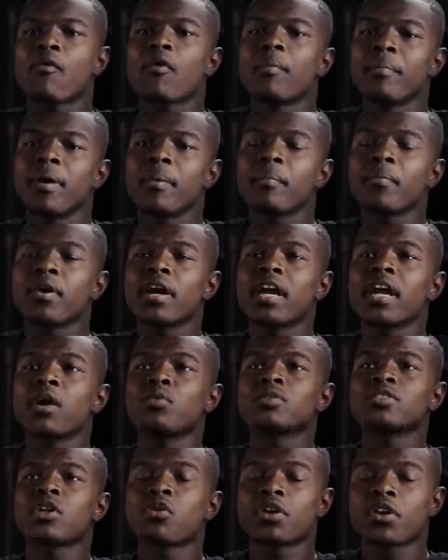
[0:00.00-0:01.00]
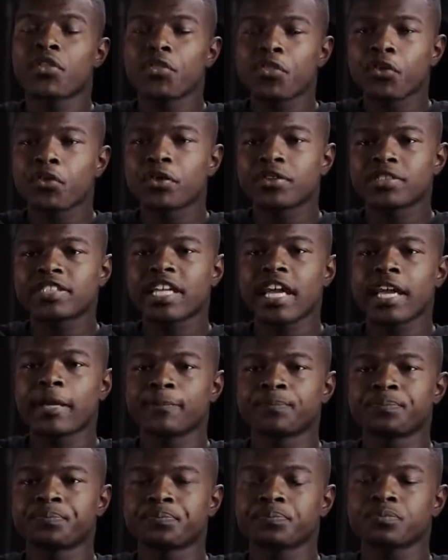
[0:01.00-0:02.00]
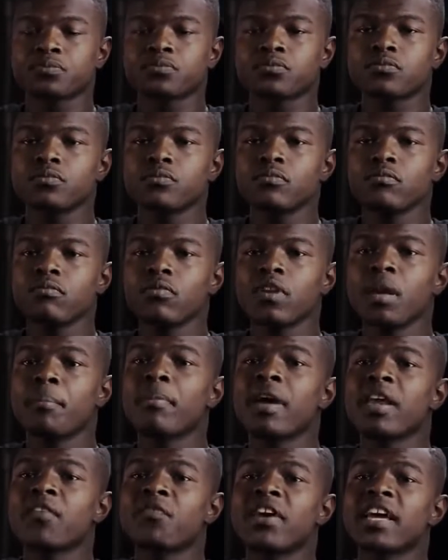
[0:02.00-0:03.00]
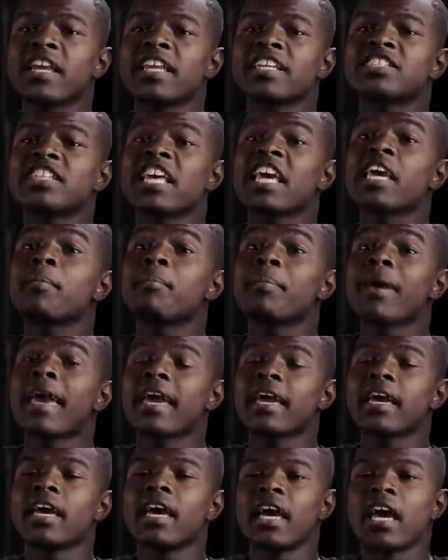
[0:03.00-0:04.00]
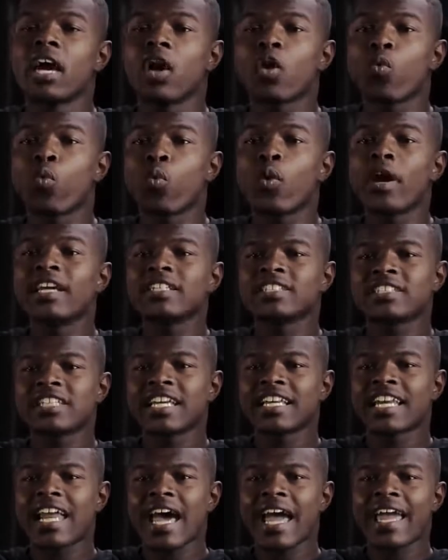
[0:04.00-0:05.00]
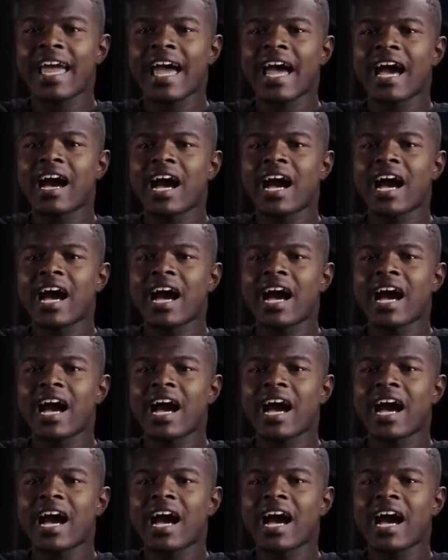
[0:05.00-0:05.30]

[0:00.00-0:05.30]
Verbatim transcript: I remember it was on a Thursday. Matter of fact, let's take it back. Wednesday night,